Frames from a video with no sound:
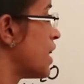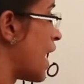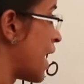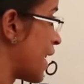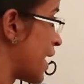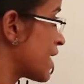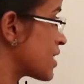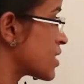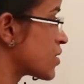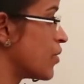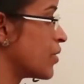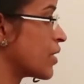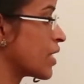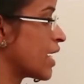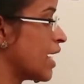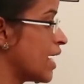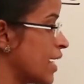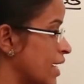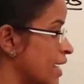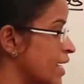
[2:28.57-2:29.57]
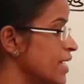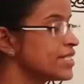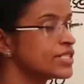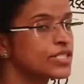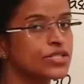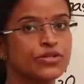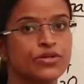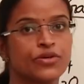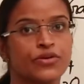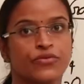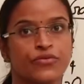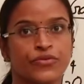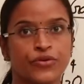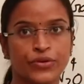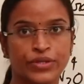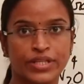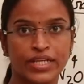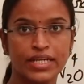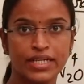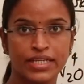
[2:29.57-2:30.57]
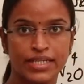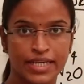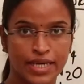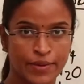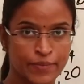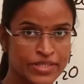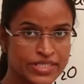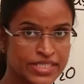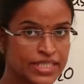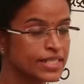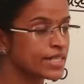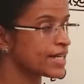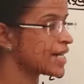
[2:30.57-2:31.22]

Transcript: Annex 1 countries for the emission